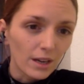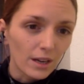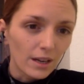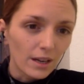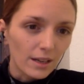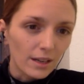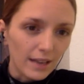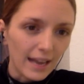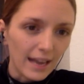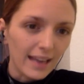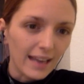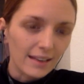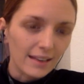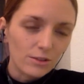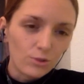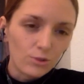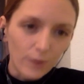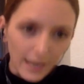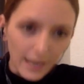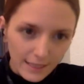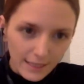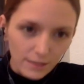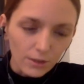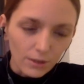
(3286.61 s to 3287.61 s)
gain
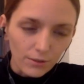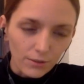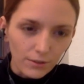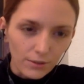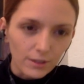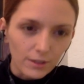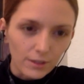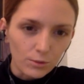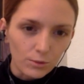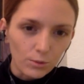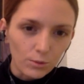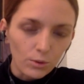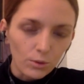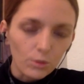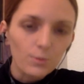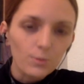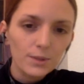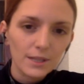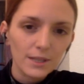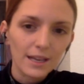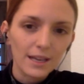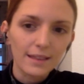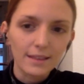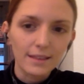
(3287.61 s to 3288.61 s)
trust of these groups,
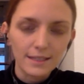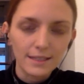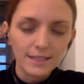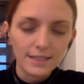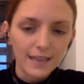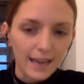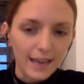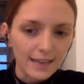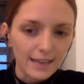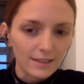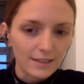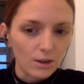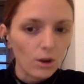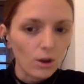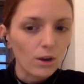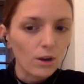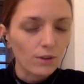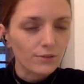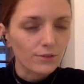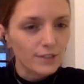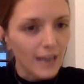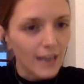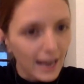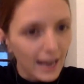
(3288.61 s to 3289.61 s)
and this takes a lot of
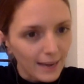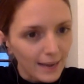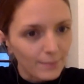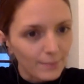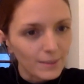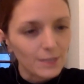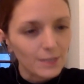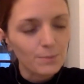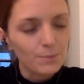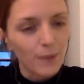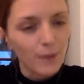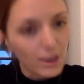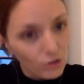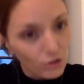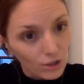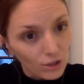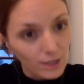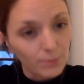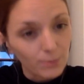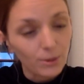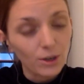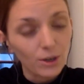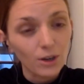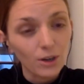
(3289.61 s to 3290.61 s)
time, especially
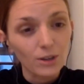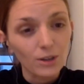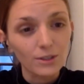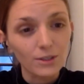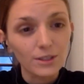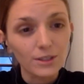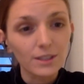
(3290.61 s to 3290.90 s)
because